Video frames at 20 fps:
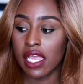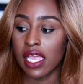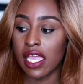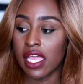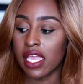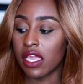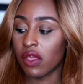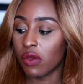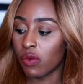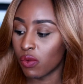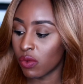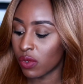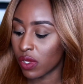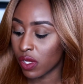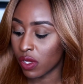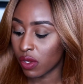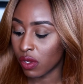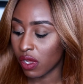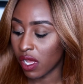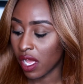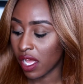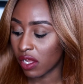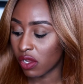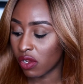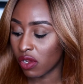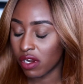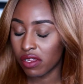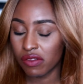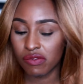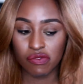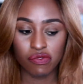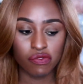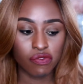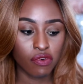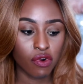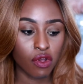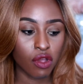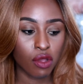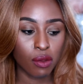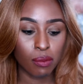it I got it
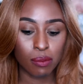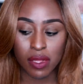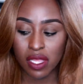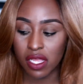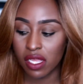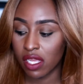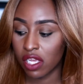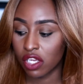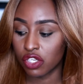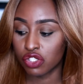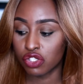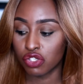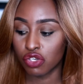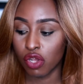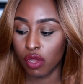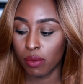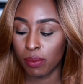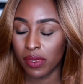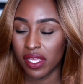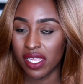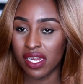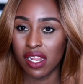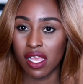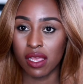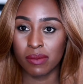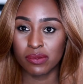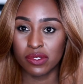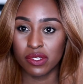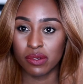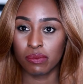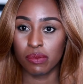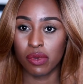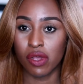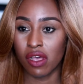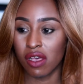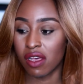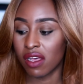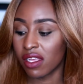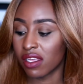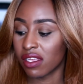from a shop in Upton
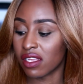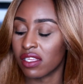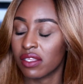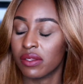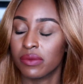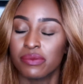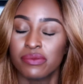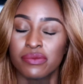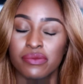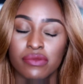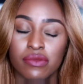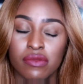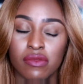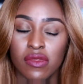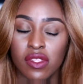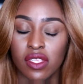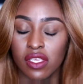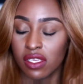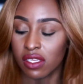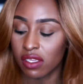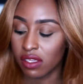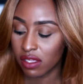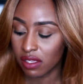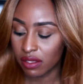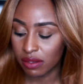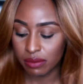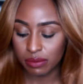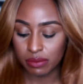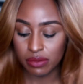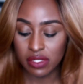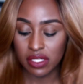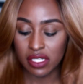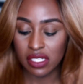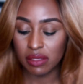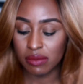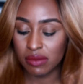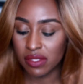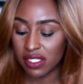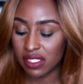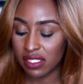Park um,
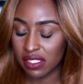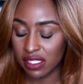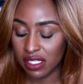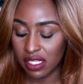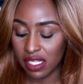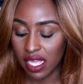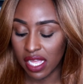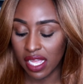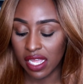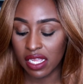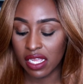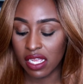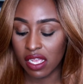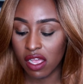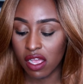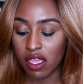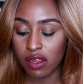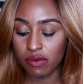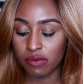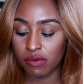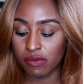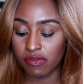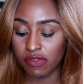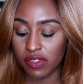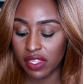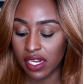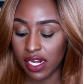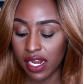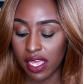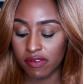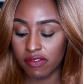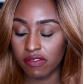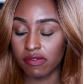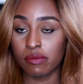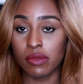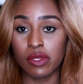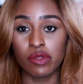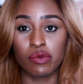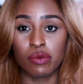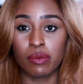let me see I can't for the life of
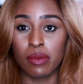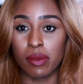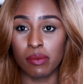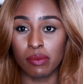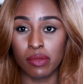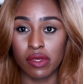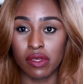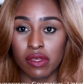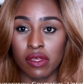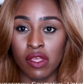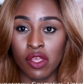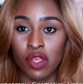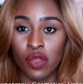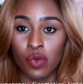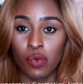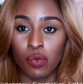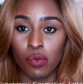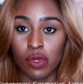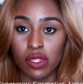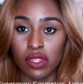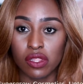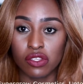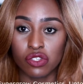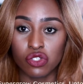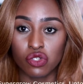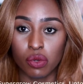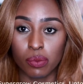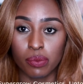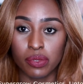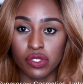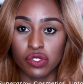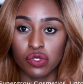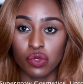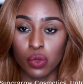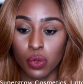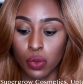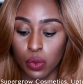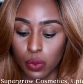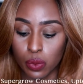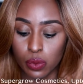me remember what the shop is
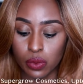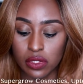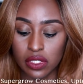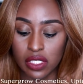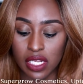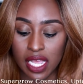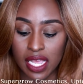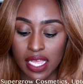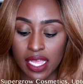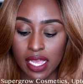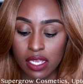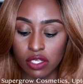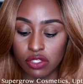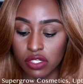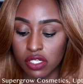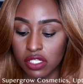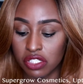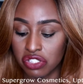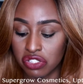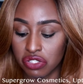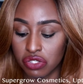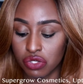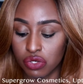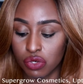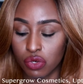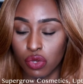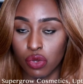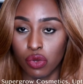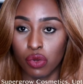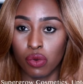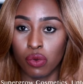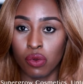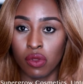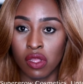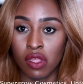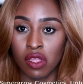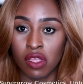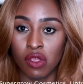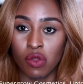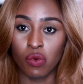called I actually just know
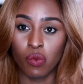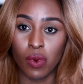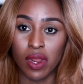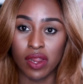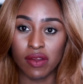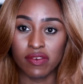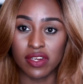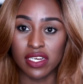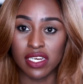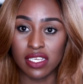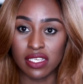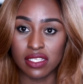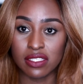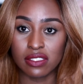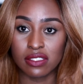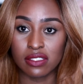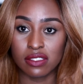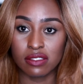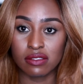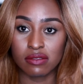where it is